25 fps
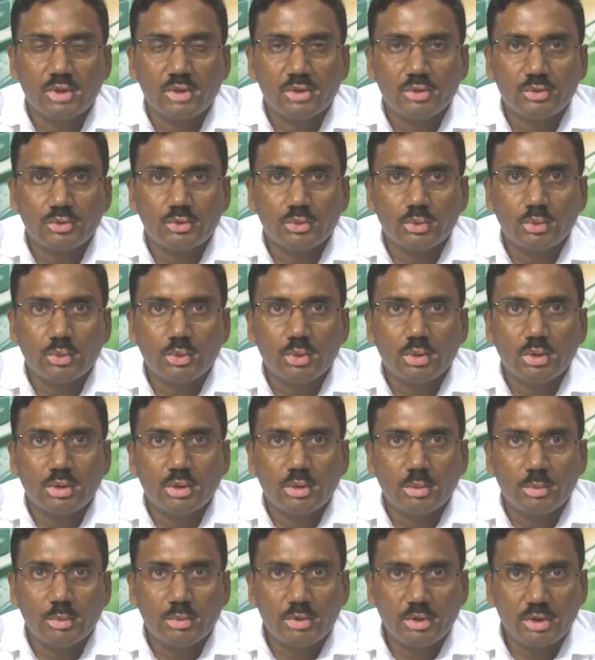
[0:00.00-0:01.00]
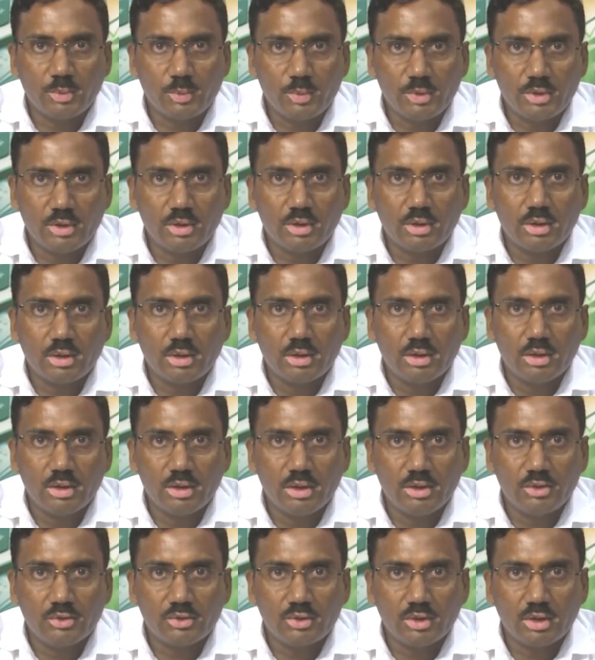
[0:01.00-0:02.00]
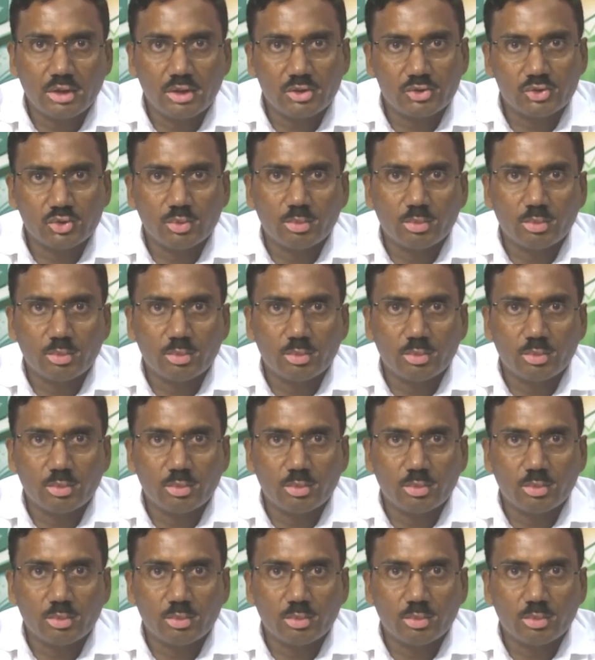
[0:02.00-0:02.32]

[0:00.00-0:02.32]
So repair is also